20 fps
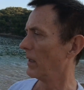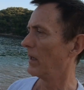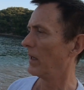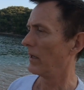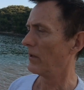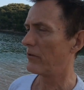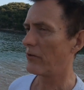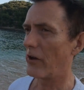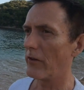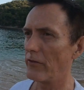
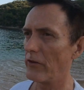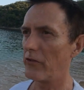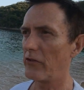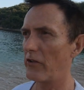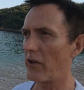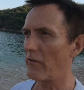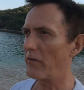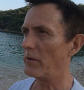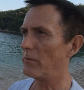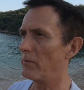
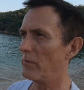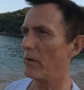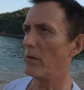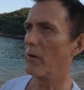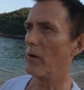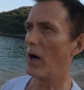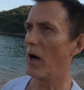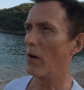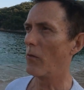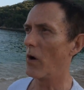
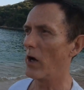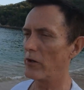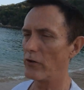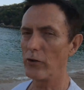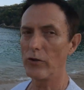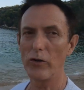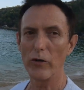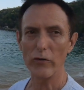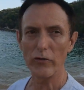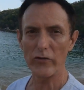
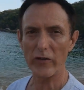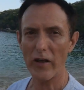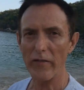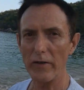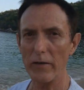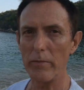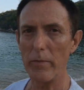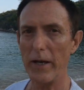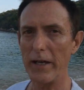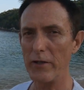Huatulco
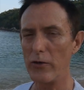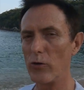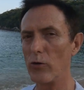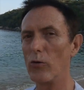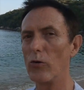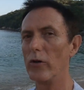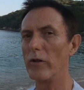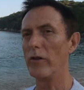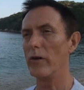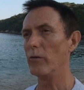7-bay
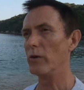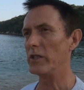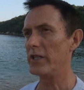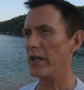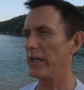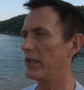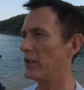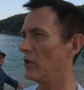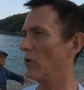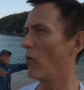tour that we
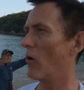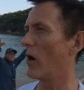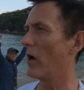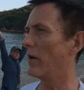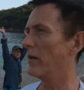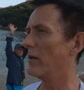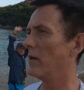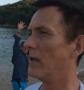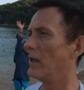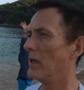take you
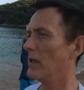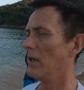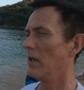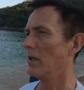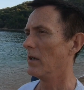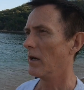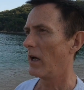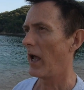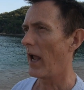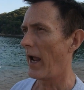on.
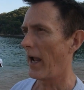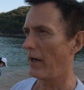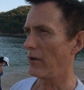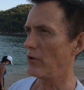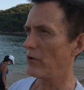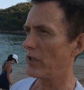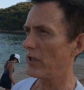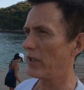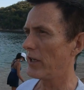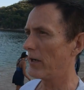And
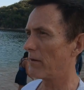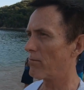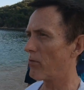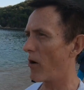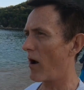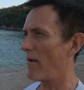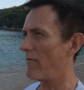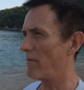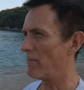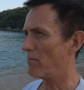you can get a
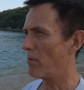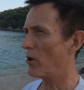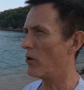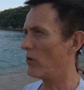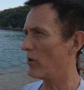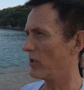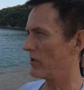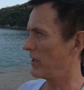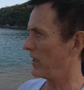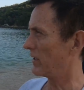private
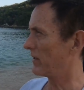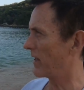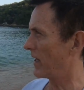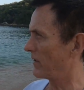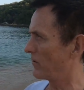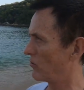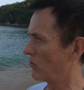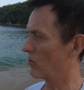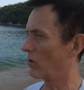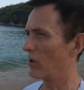boat and take
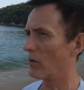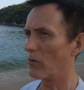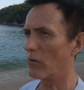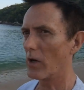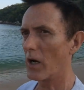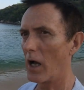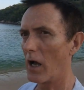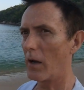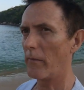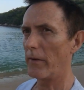that tour.
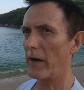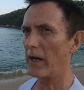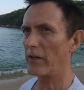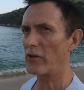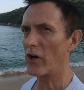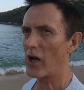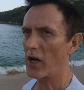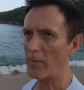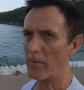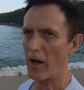And I
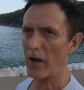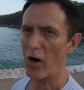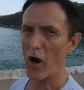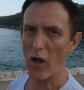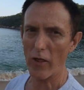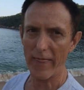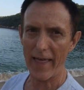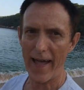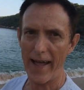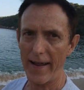talk about
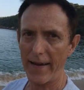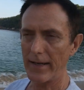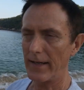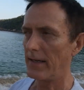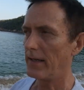all that